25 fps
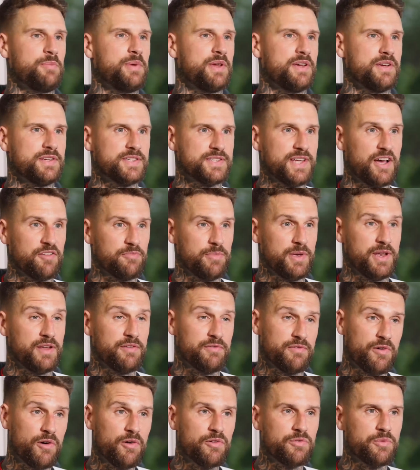me because I've been
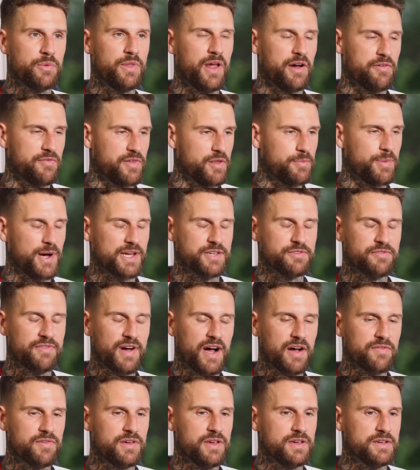involved with that for the past
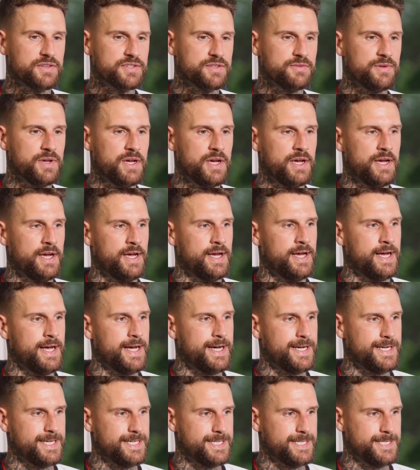five years.
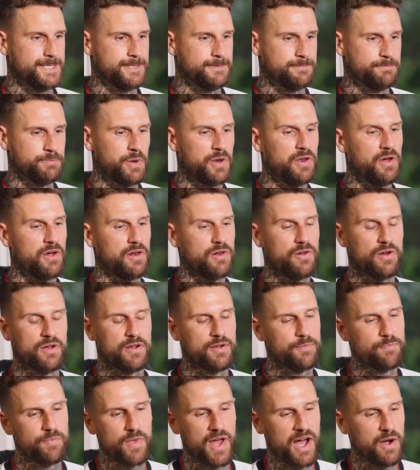Um, but no,
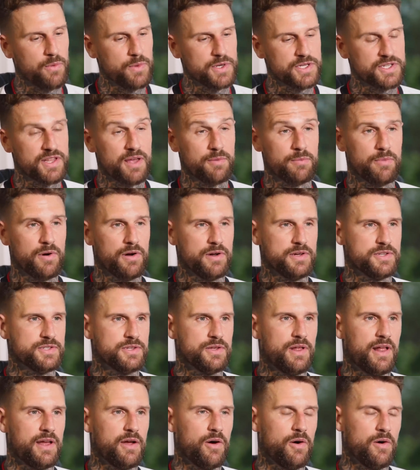look, I wish them
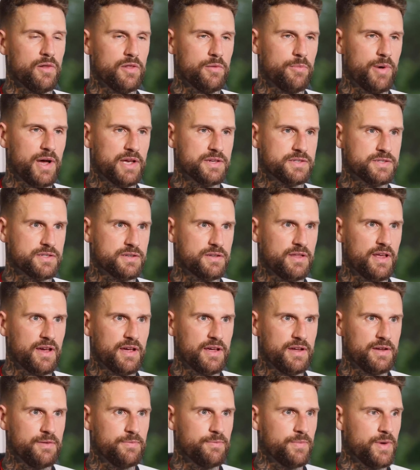boys like all the best.
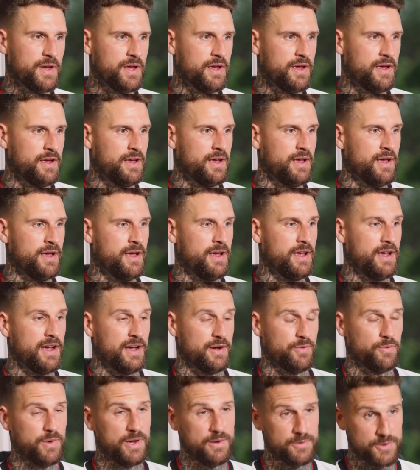They,
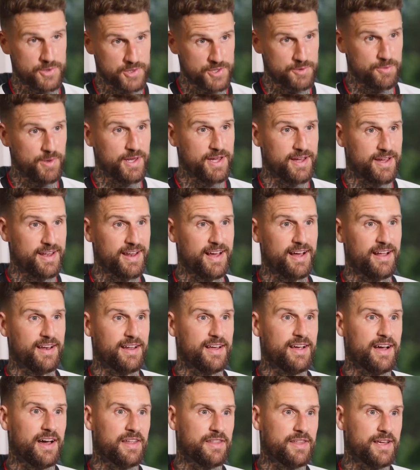we were just speaking
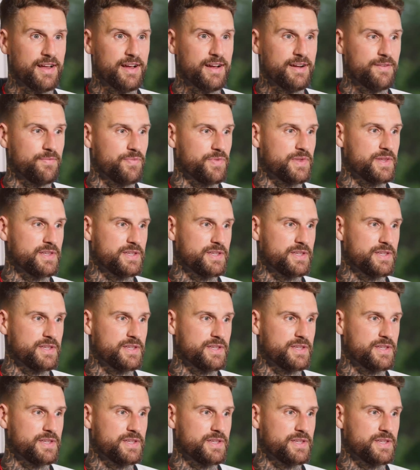earlier. I think